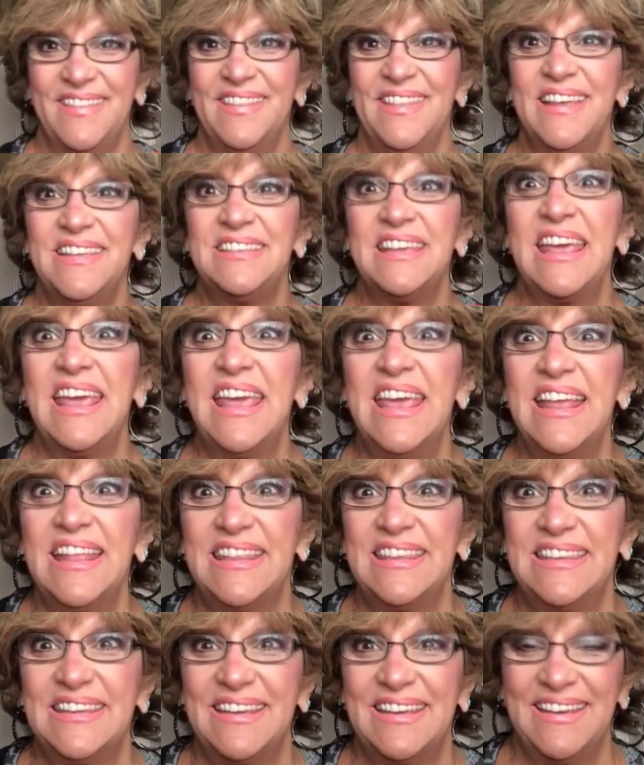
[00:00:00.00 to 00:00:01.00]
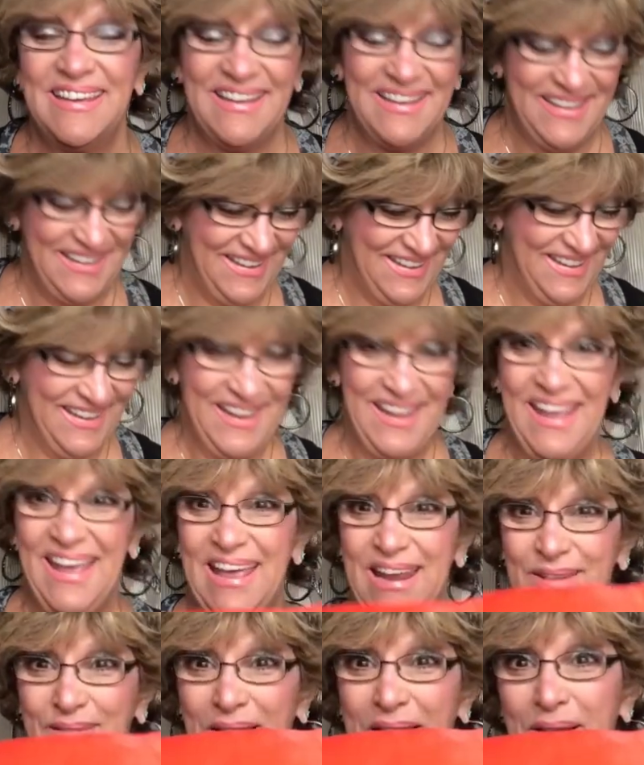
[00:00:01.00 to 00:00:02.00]
That's a hint.
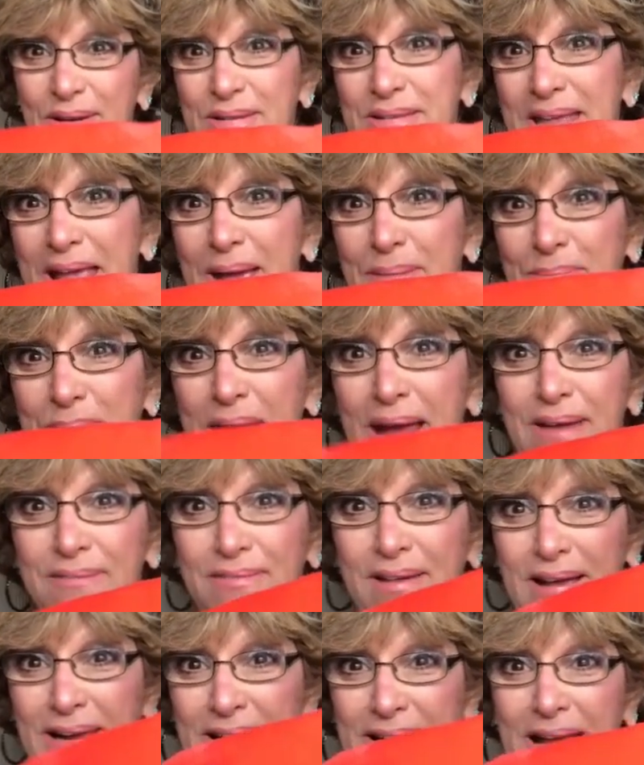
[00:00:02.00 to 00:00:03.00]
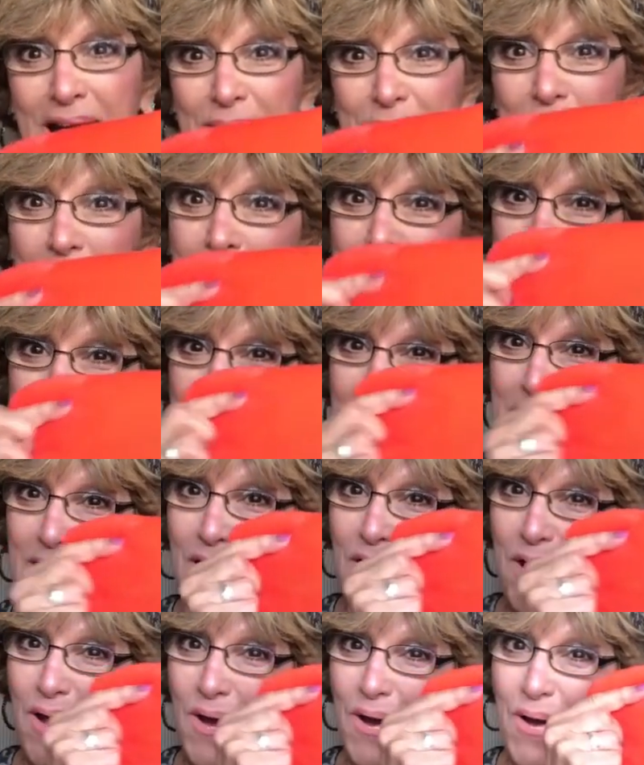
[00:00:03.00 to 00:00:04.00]
Anyway, I was happy I finally got my
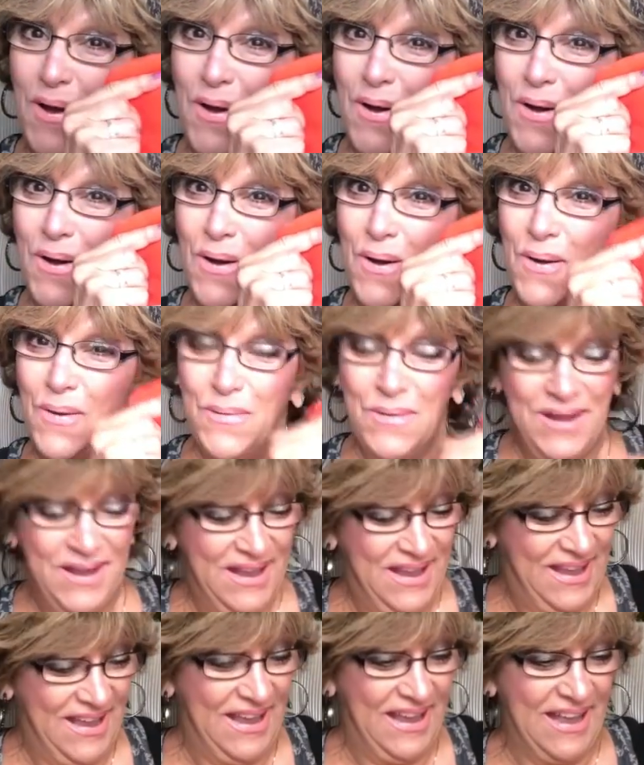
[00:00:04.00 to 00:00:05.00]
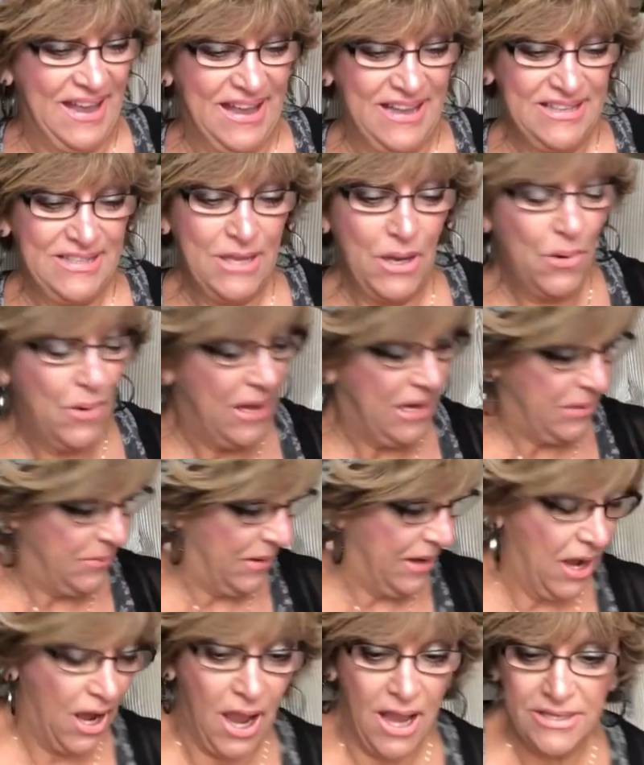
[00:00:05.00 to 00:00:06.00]
pillow. So
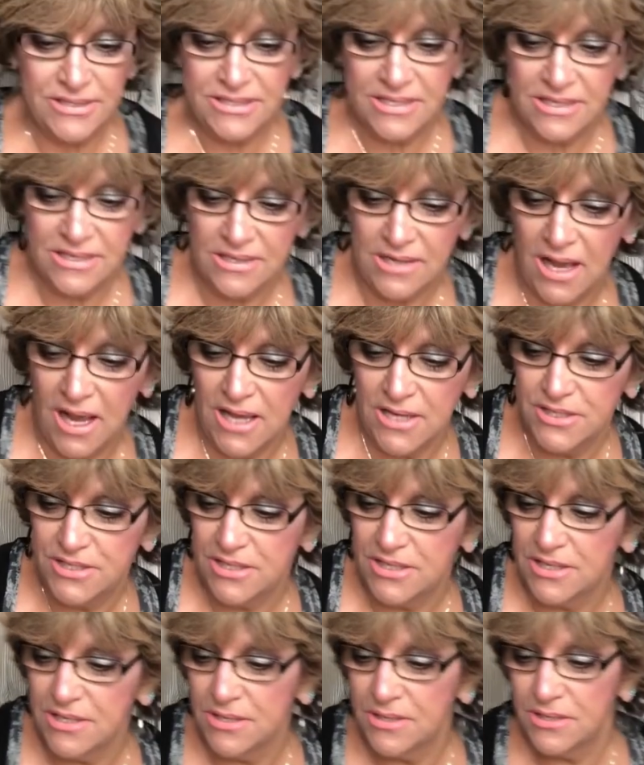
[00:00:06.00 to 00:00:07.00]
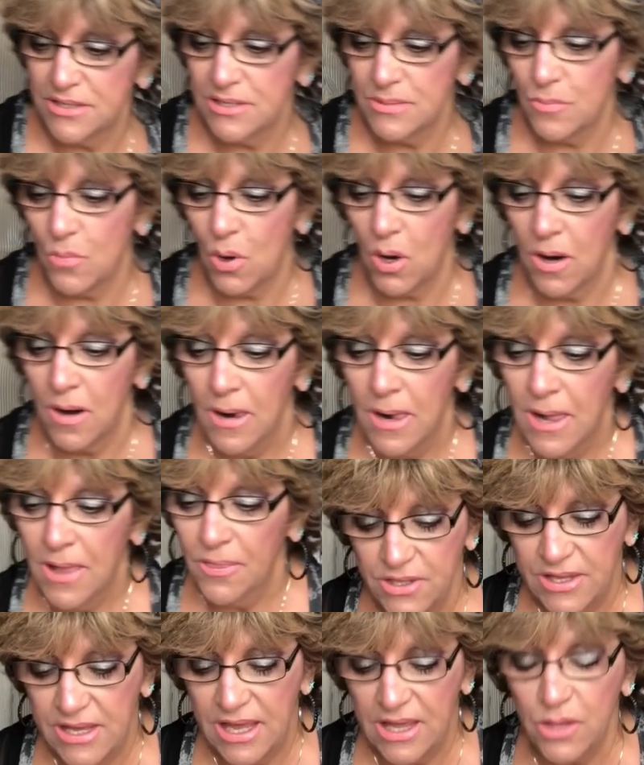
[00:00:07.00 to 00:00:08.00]
anyway, on to some more.
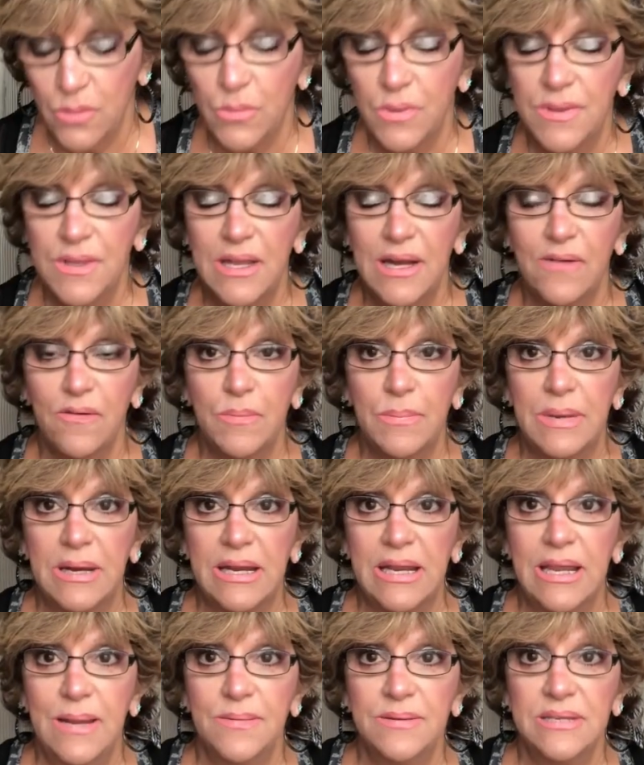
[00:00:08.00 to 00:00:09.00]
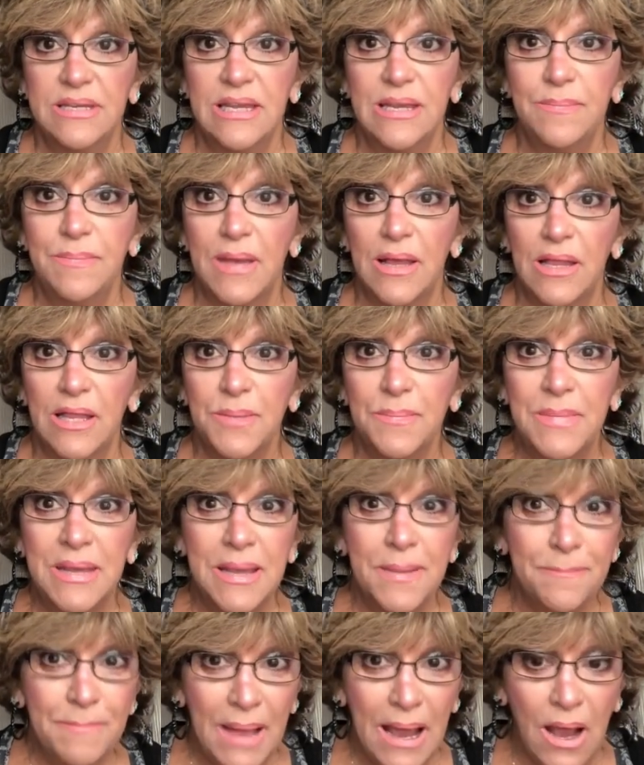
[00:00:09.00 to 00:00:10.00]
So the other one that everybody keeps emailing
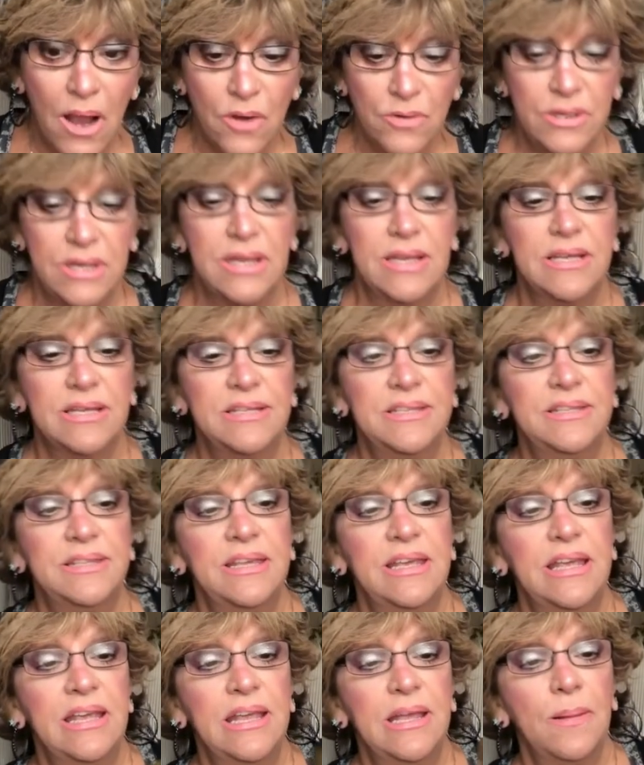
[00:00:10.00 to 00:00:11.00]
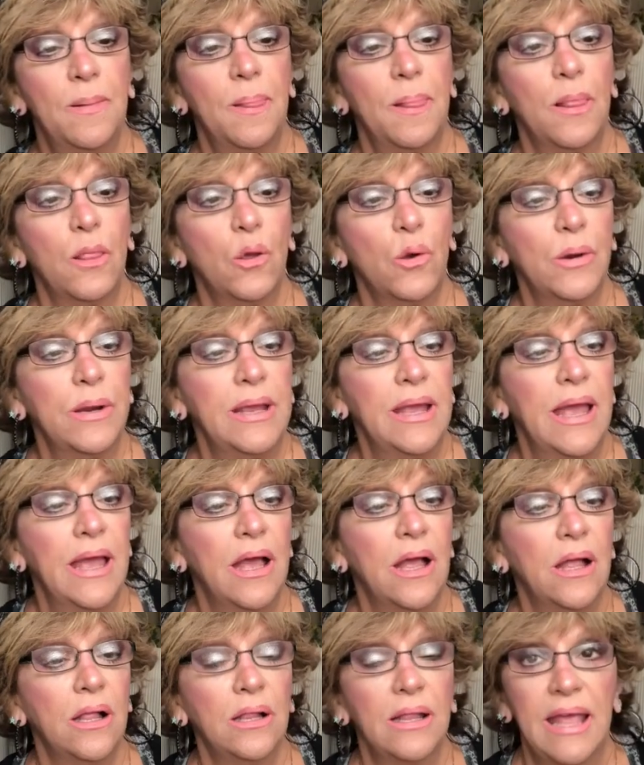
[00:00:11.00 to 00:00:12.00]
me about is the
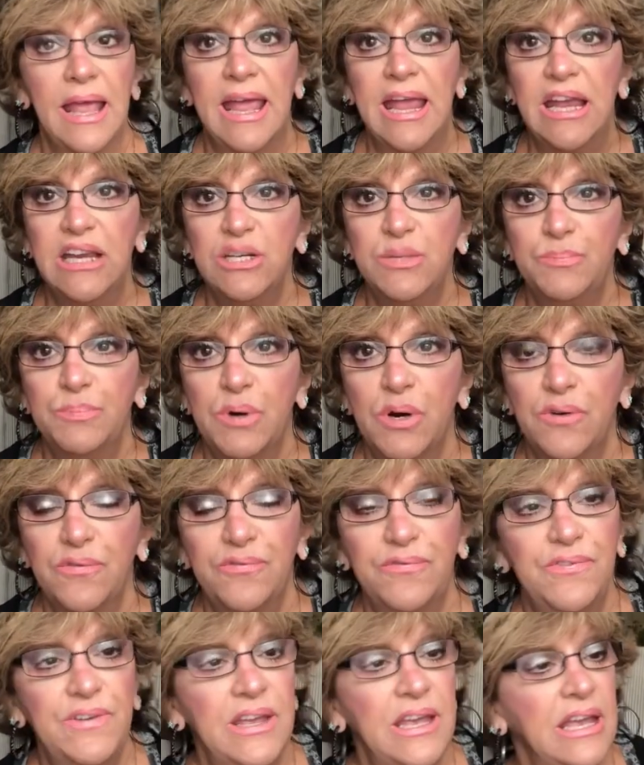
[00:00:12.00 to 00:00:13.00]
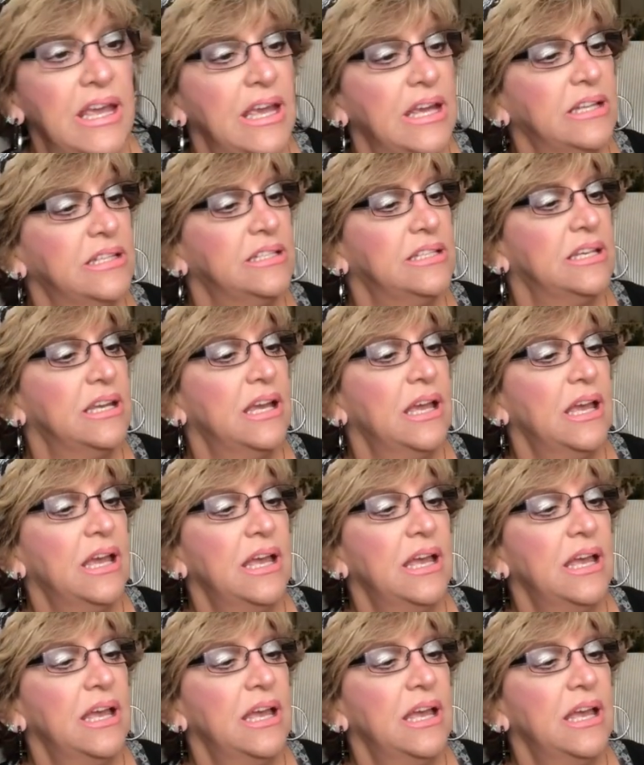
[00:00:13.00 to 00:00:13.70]
L'Oreal Age Perfect